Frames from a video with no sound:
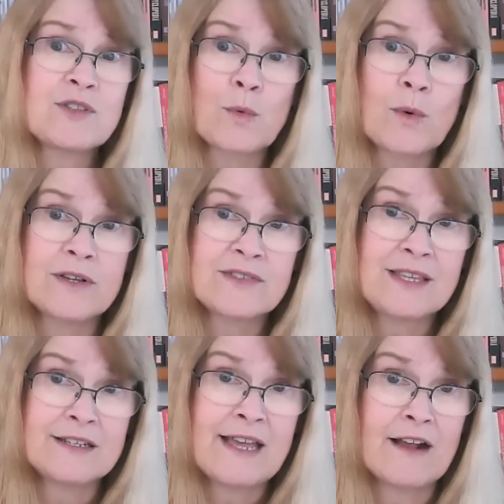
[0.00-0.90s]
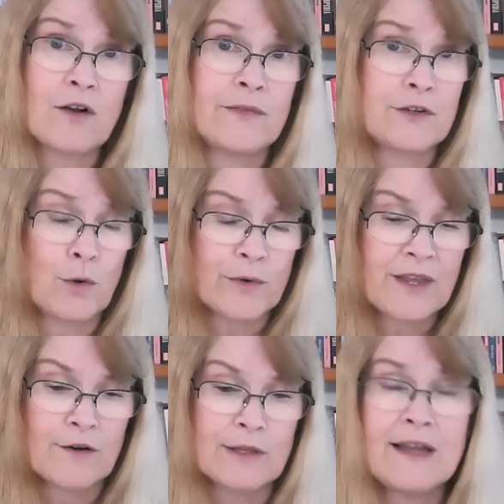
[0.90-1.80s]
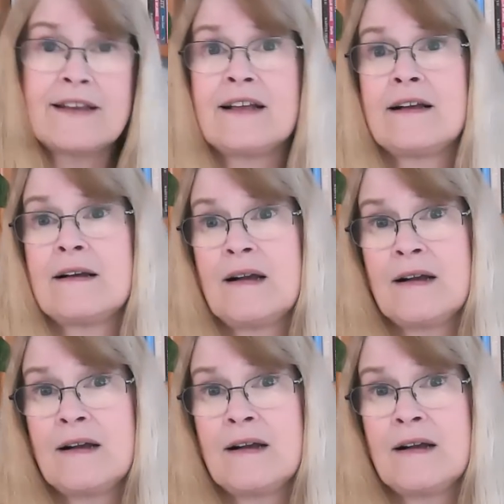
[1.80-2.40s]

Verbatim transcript: there was the attack on the North Carolina